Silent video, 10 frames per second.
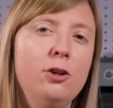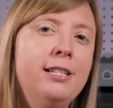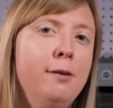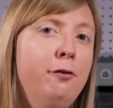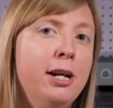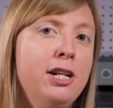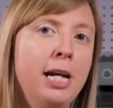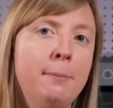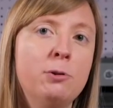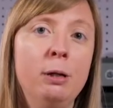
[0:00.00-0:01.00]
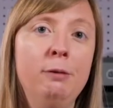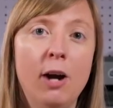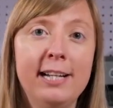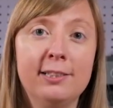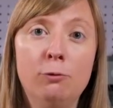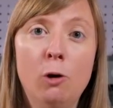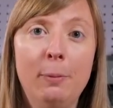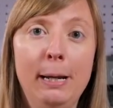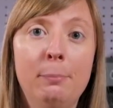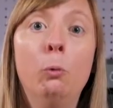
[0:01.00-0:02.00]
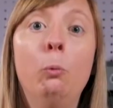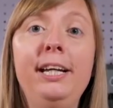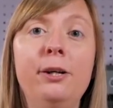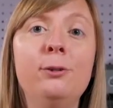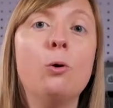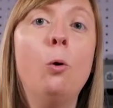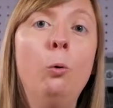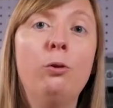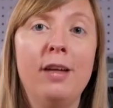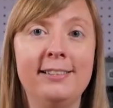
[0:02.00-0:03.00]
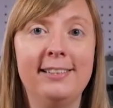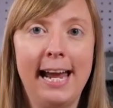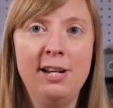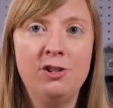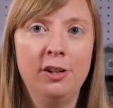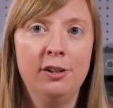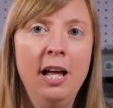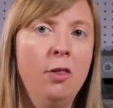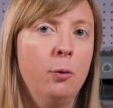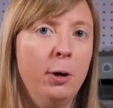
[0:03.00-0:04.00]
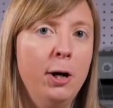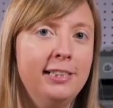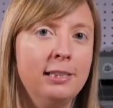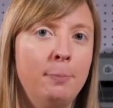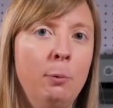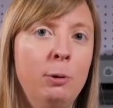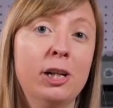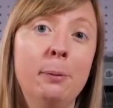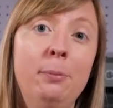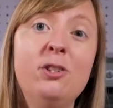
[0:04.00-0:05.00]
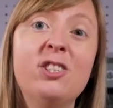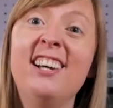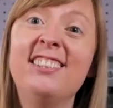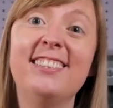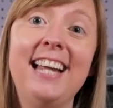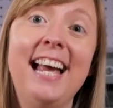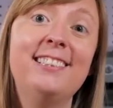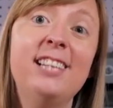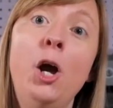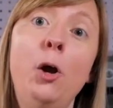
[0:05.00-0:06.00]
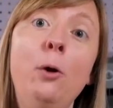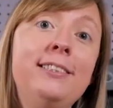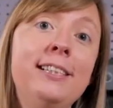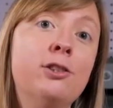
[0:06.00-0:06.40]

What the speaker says: to differentiate between right and wrong people, we use authentication, the process by which a computer understands who it's